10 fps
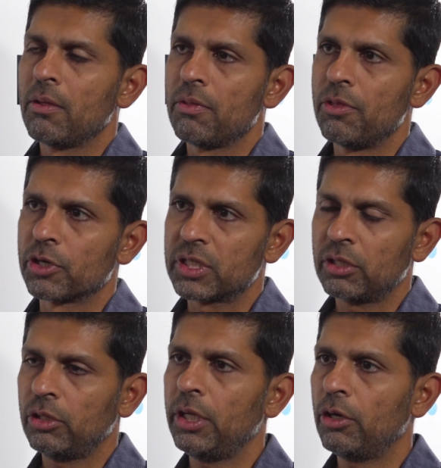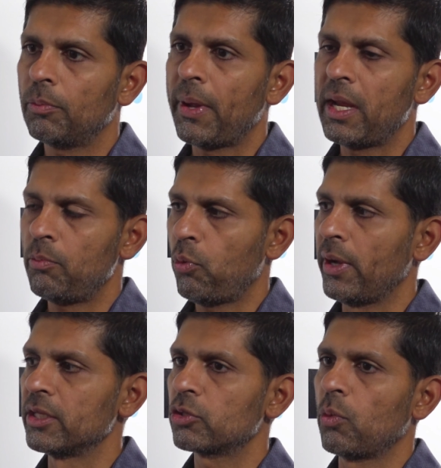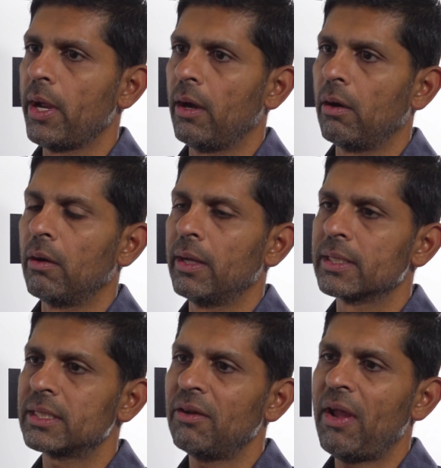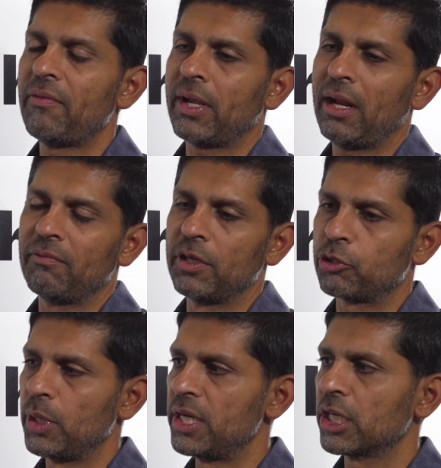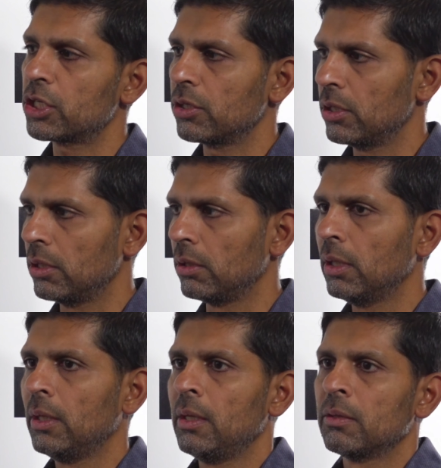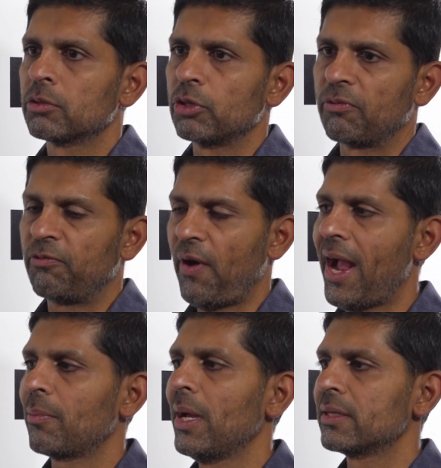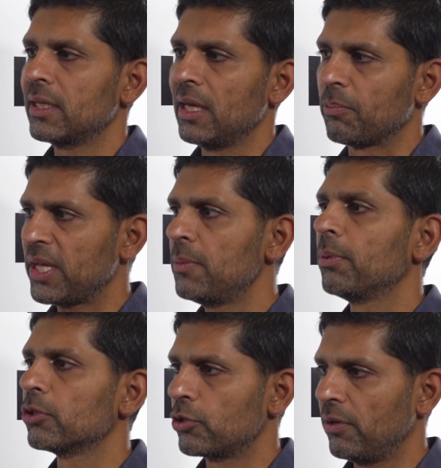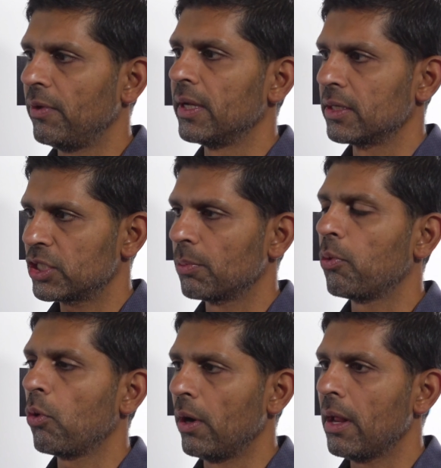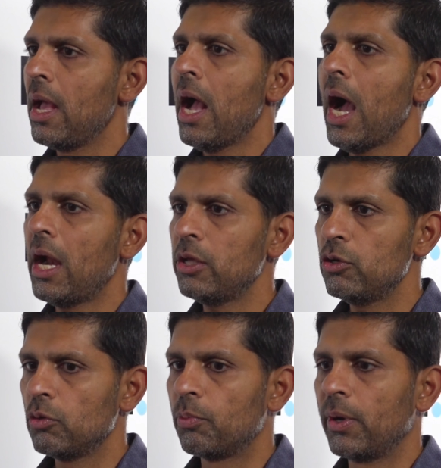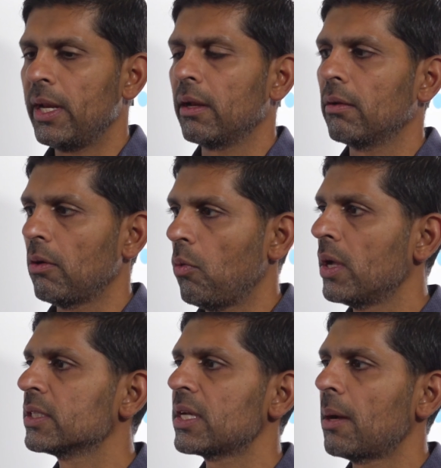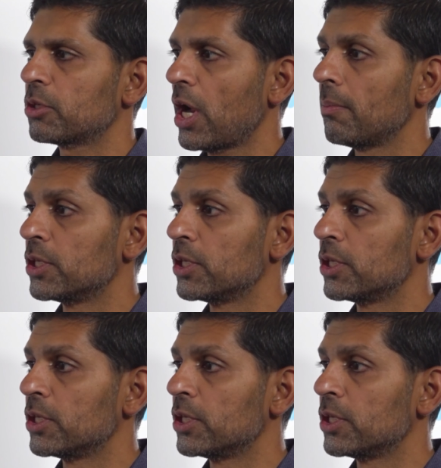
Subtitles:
there's clear pain points where instead of having kind of the traditional sort of fragmented, people-driven support, how do you bring a one-stop shop